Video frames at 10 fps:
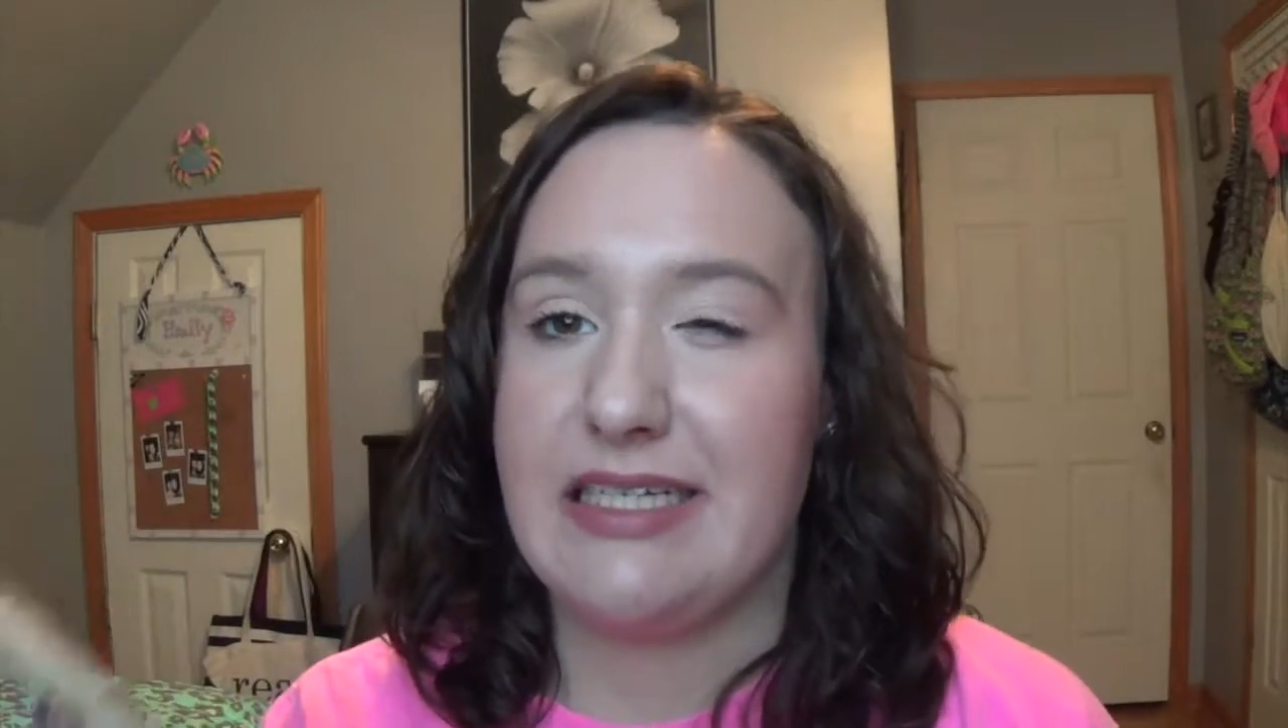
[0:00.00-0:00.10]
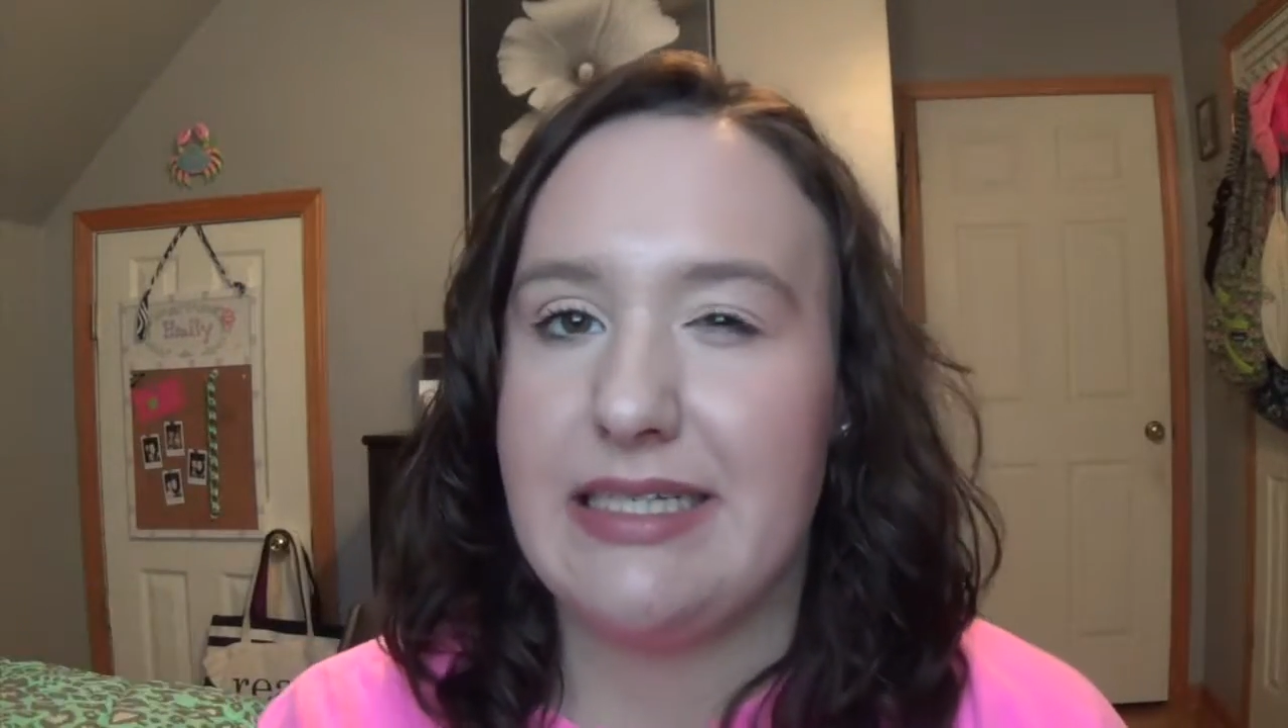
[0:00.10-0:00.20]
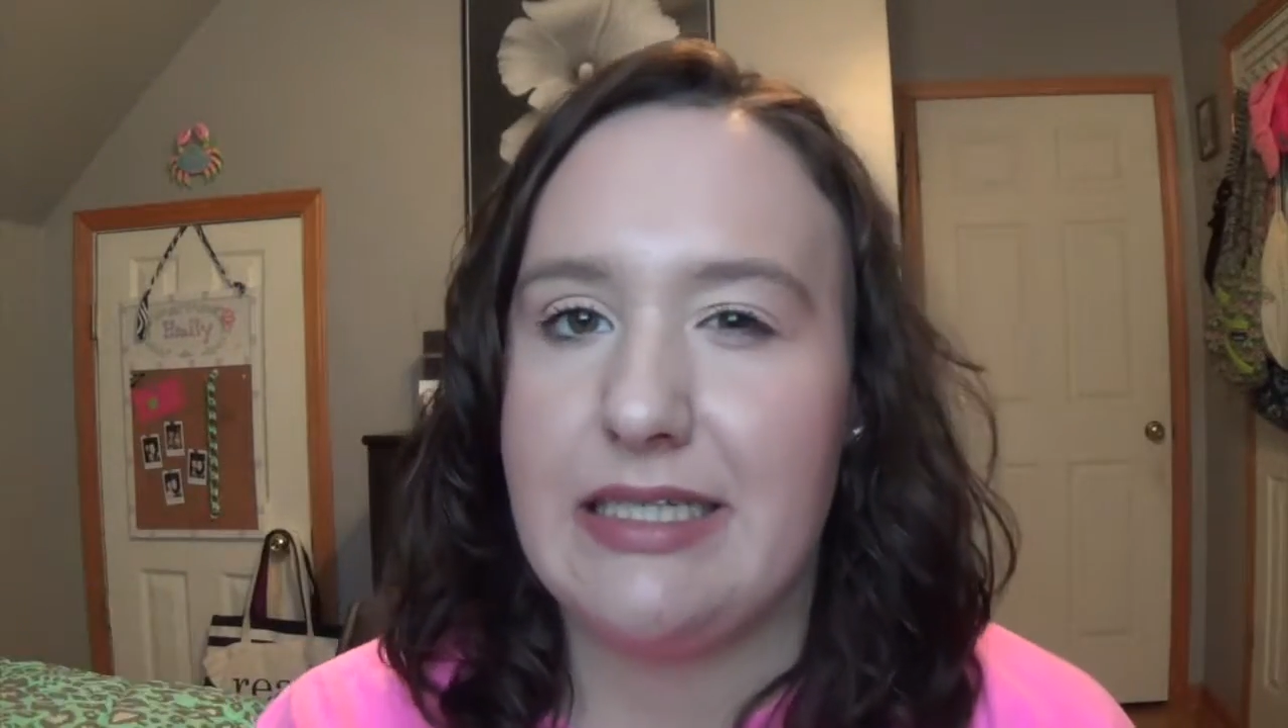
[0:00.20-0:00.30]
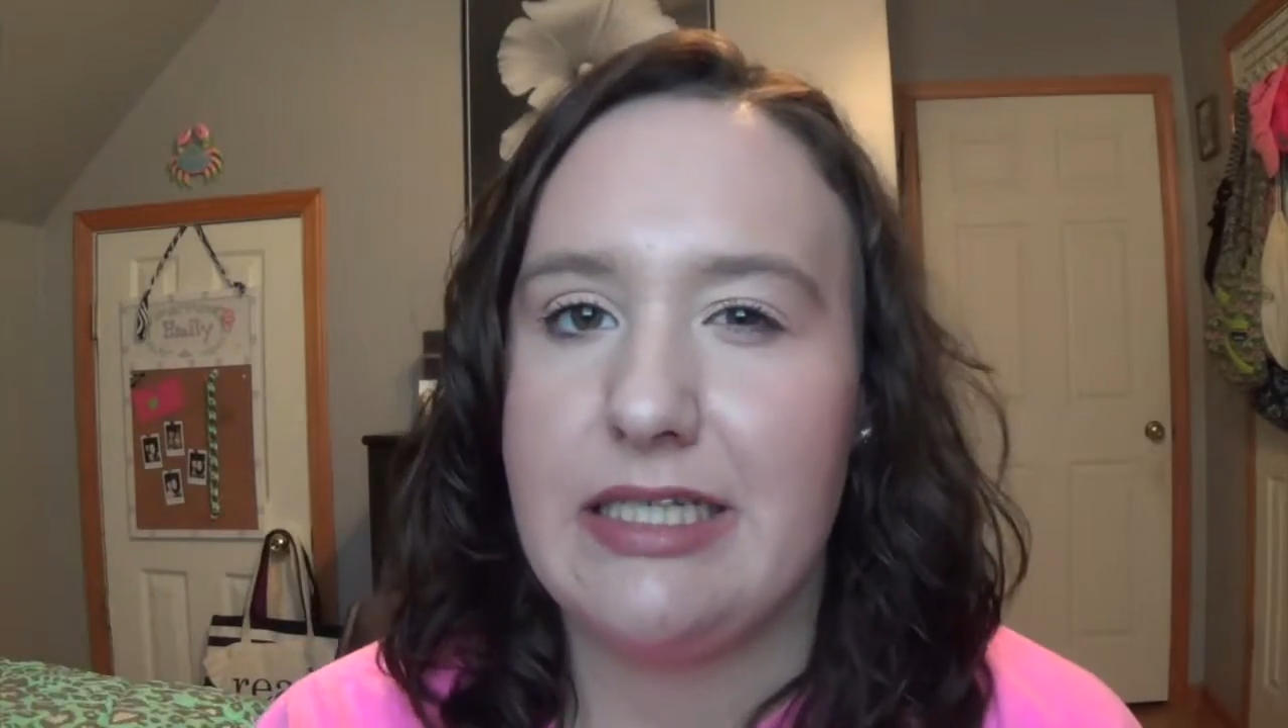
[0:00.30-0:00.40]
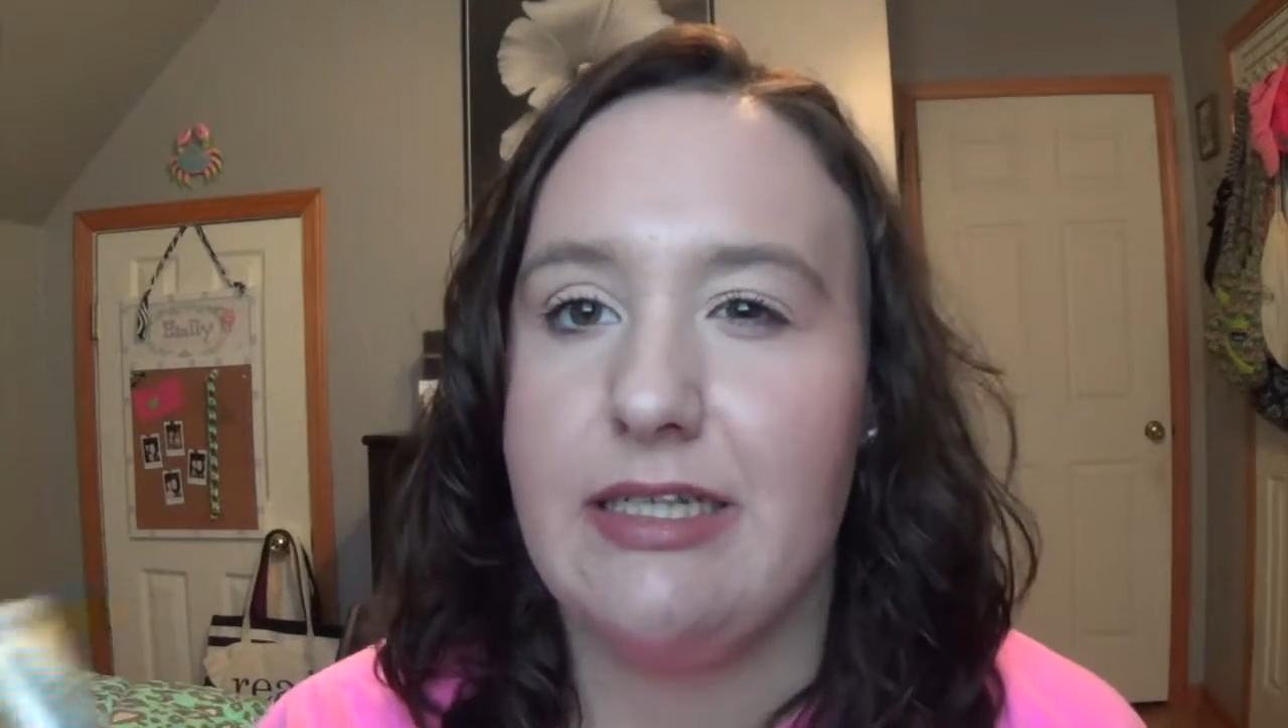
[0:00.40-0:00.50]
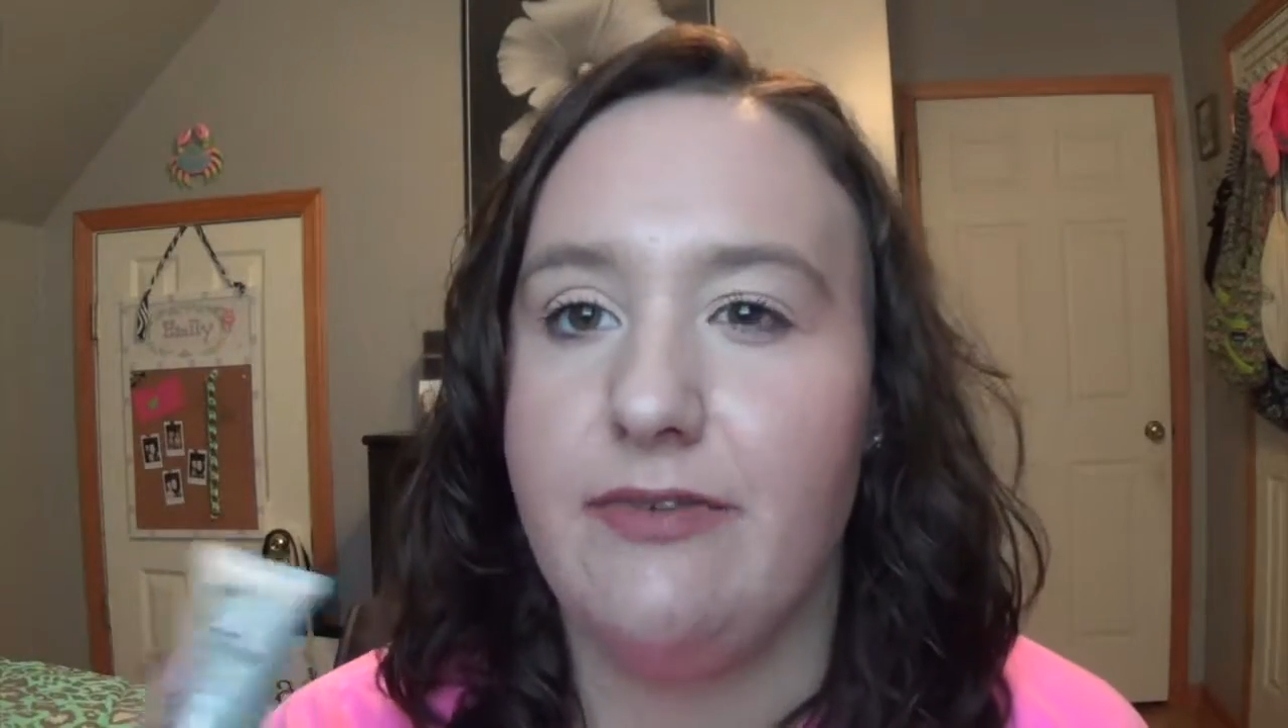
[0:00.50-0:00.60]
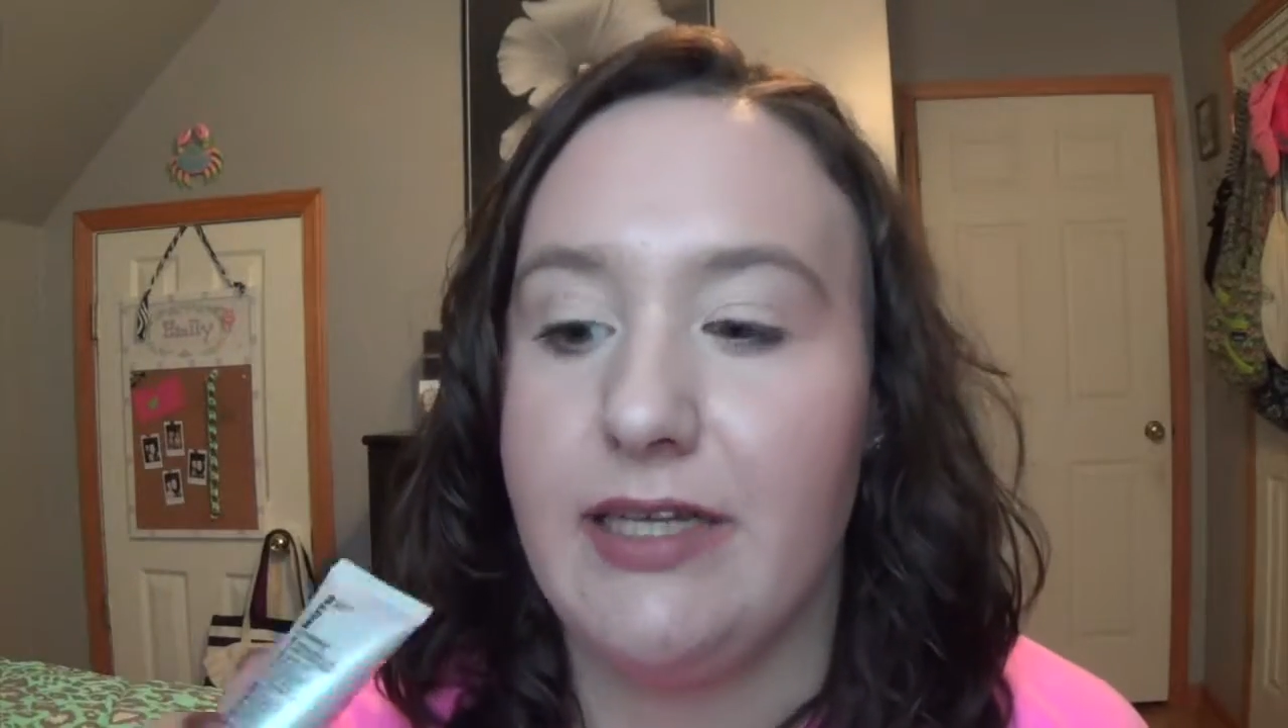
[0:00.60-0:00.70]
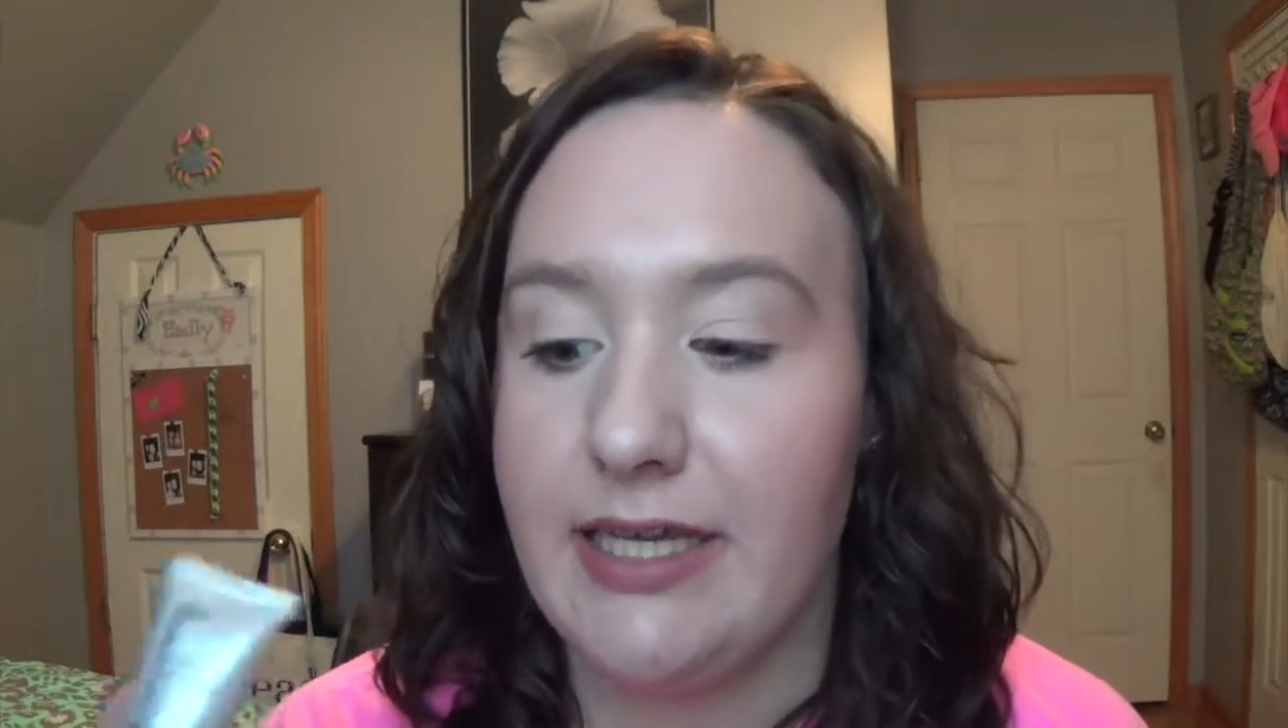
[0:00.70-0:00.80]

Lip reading: sensitive and